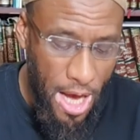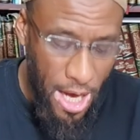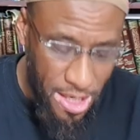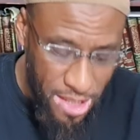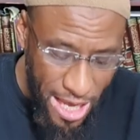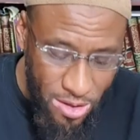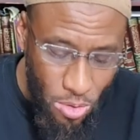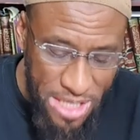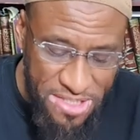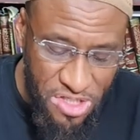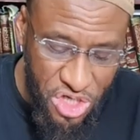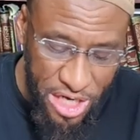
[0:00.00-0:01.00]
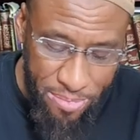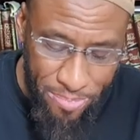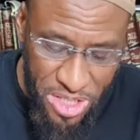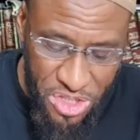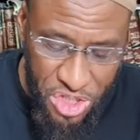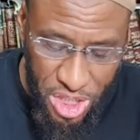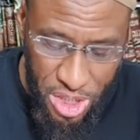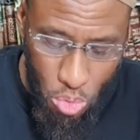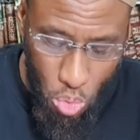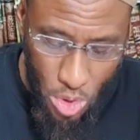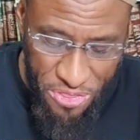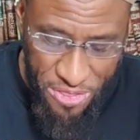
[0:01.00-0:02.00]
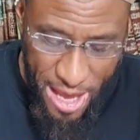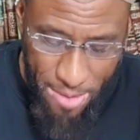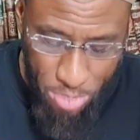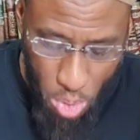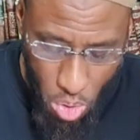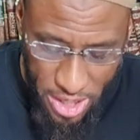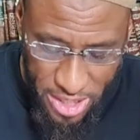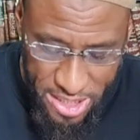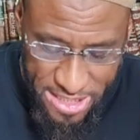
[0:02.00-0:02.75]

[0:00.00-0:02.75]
Uh, likewise, the Sheikh mentioned with that point,